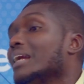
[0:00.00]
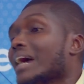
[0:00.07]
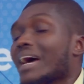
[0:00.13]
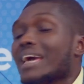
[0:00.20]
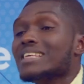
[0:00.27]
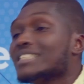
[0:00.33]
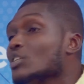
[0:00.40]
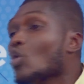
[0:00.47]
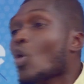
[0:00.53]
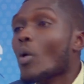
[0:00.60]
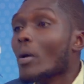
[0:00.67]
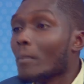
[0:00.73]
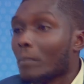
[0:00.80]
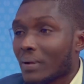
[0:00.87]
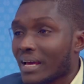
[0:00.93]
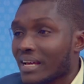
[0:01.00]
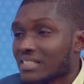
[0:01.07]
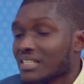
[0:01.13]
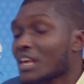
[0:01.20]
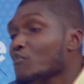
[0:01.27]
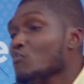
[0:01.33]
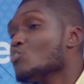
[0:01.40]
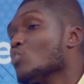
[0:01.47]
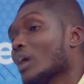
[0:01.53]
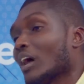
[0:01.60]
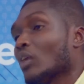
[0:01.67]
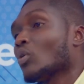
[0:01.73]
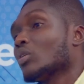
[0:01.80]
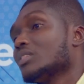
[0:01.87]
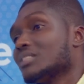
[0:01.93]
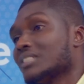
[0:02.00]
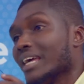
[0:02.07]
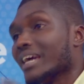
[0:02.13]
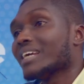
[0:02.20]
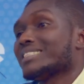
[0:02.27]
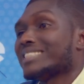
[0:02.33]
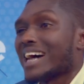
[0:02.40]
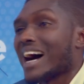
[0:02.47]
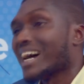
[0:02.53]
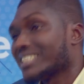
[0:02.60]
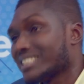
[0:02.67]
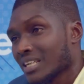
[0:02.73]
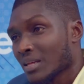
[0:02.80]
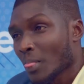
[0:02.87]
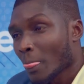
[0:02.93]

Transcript: they are easygoing players. If you cannot take charge